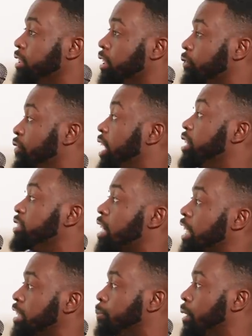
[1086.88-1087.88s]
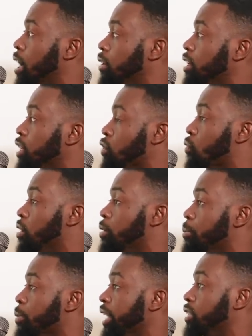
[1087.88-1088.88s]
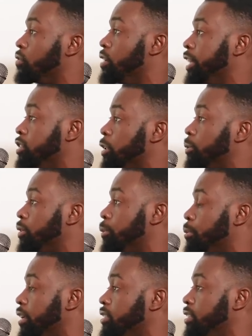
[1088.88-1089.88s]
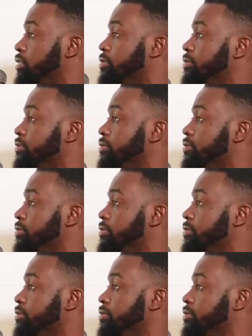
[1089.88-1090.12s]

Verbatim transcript: and fantasize about the romantic relationships of the present?